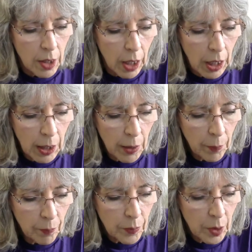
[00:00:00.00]

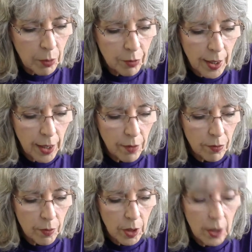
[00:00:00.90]
Number 5,
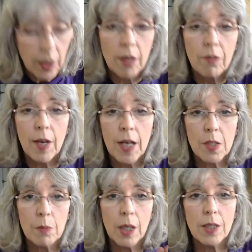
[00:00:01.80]
the fast
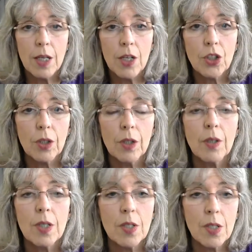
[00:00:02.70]
meditation.
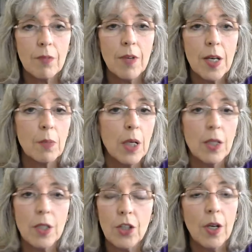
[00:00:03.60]
This is the fast
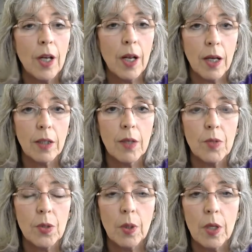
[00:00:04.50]
meditation, and I love
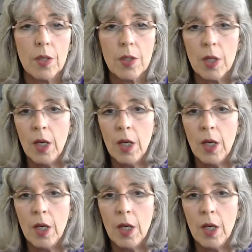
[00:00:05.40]
doing this.